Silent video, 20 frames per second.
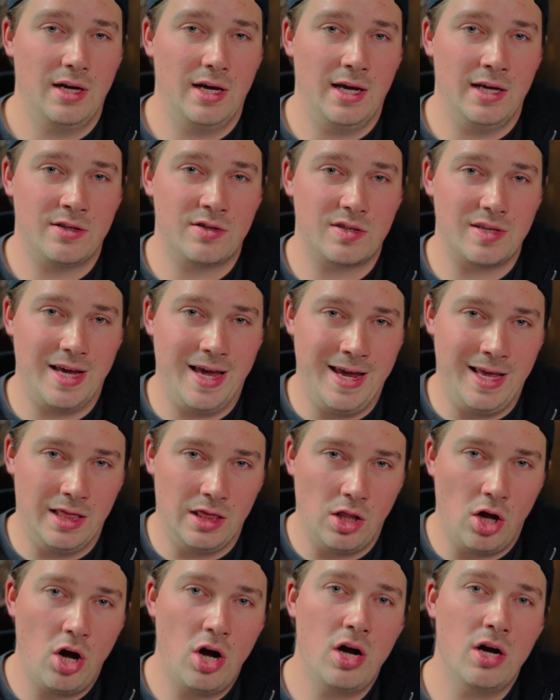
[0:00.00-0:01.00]
It's a
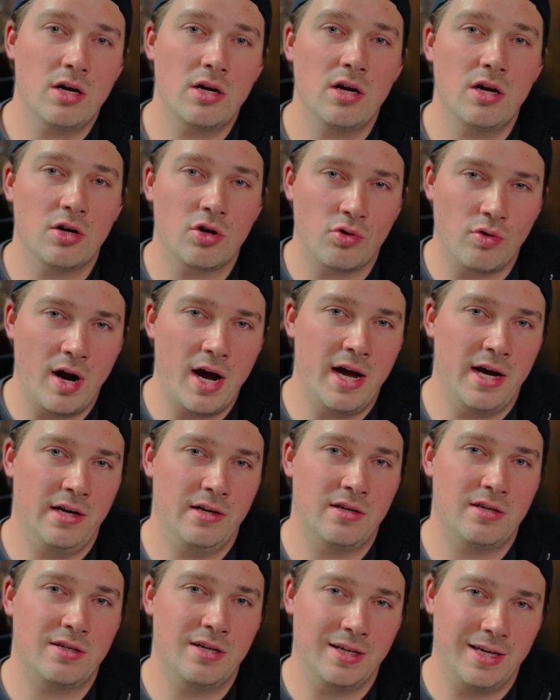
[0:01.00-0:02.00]
long
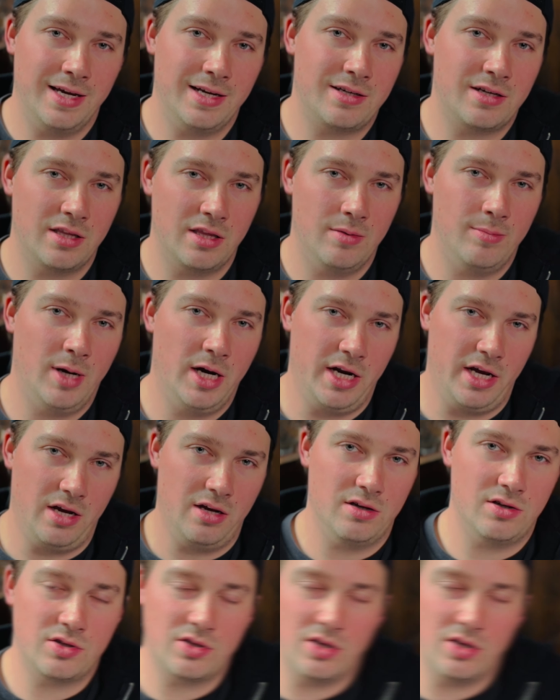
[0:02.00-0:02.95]
grind to get to the money.